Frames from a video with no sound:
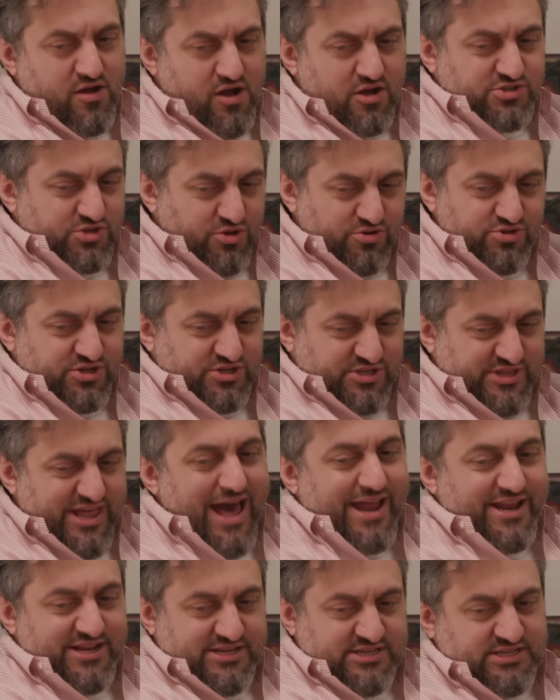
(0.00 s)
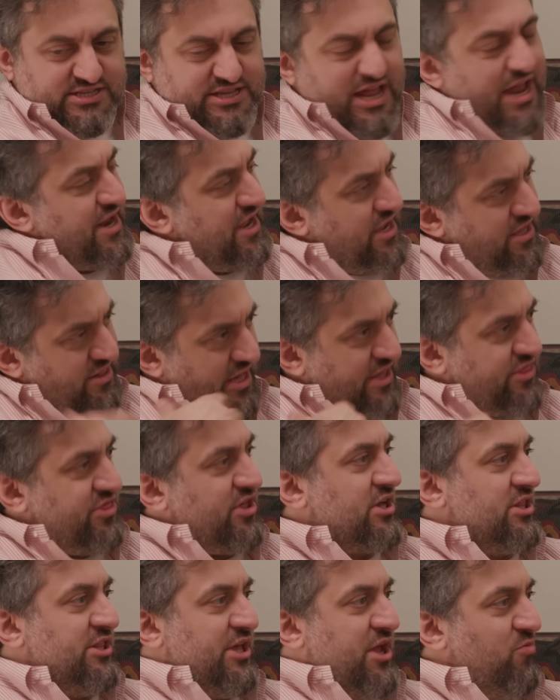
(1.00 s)
also just that aesthetic, like the
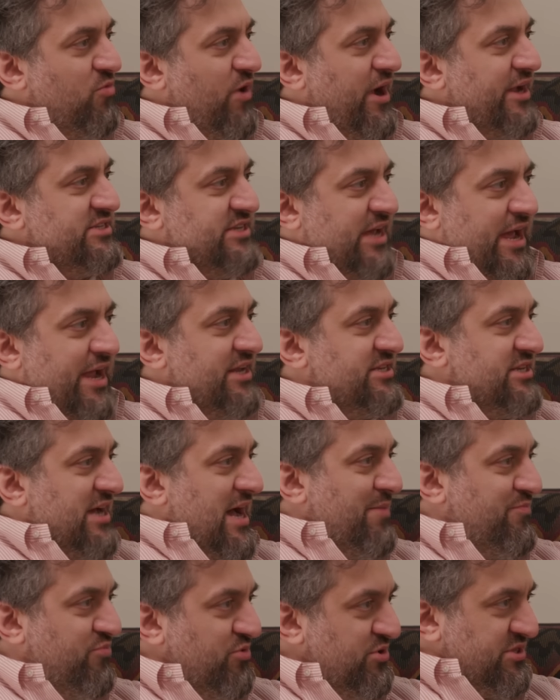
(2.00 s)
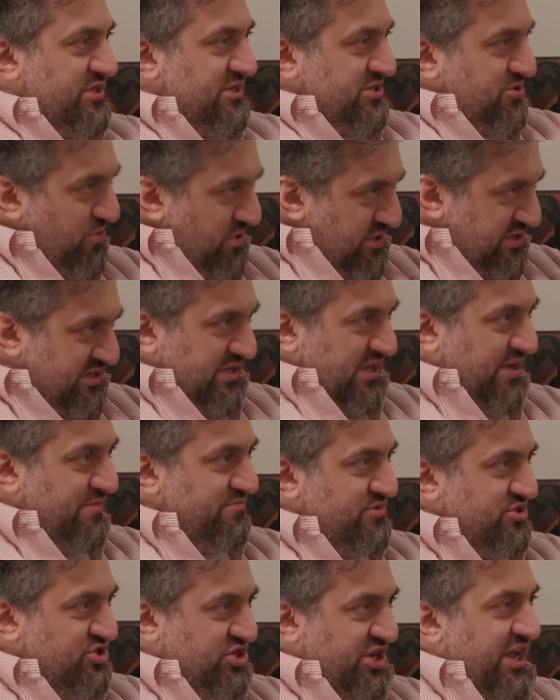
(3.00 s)
clean white tank top with the sort of
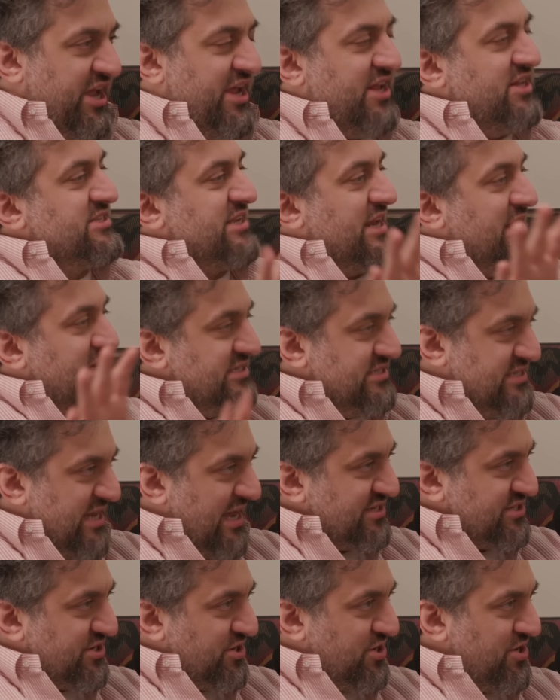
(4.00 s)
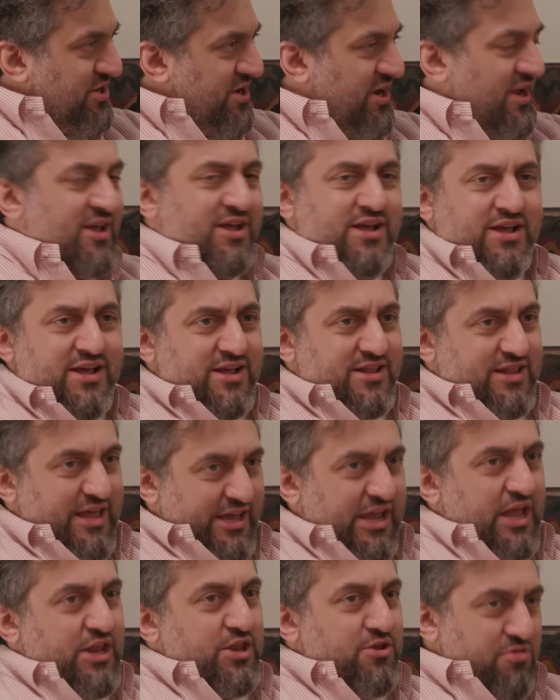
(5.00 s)
slim jeans and a desert. Yeah. Like,
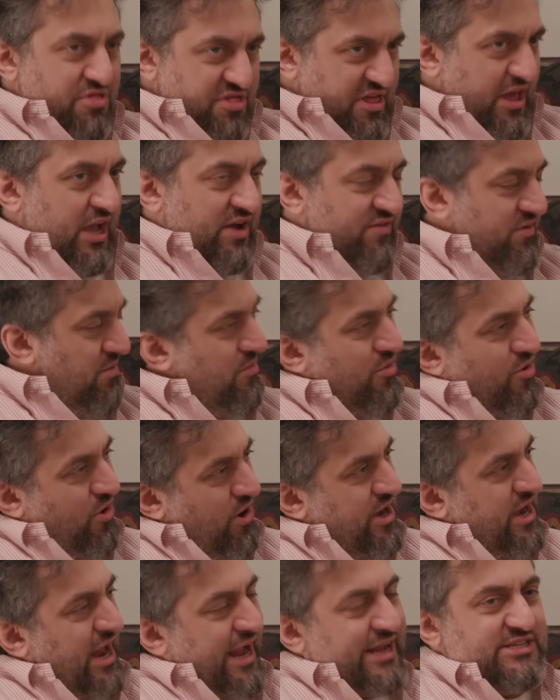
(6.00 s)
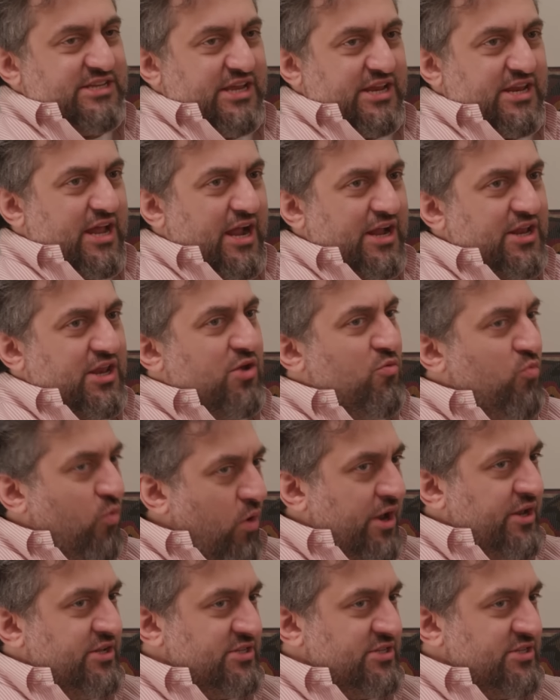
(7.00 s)
can you think of a more 1991 to